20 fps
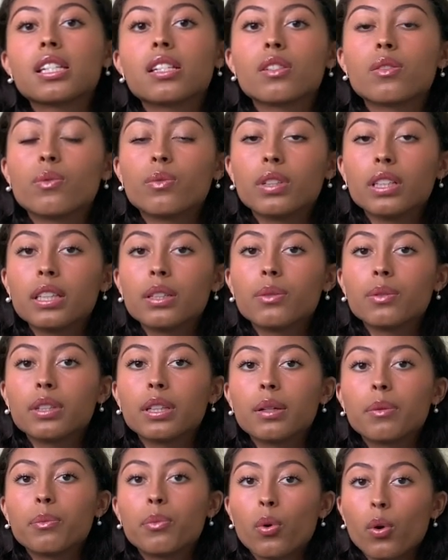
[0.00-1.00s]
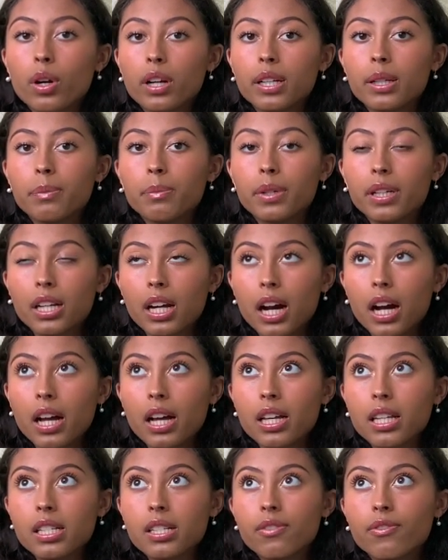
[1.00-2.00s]
is really important
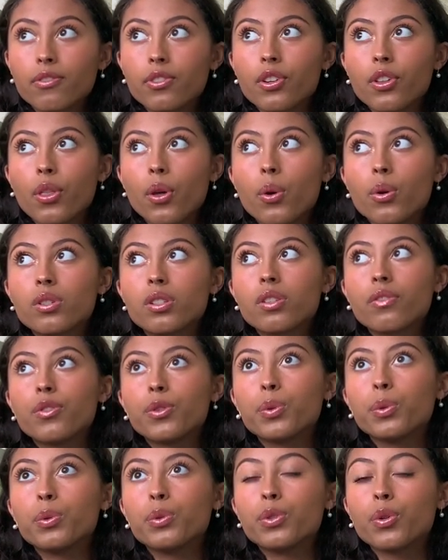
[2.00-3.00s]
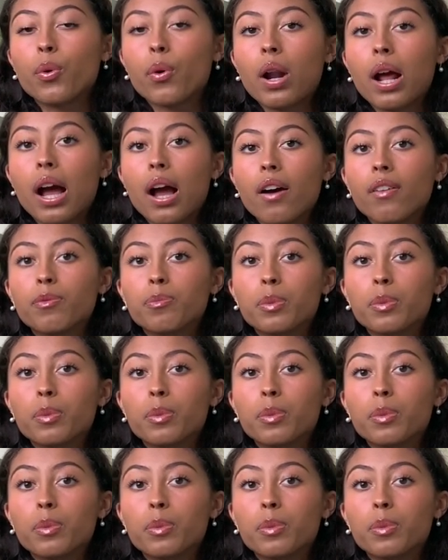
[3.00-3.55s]
because for those of you who don't have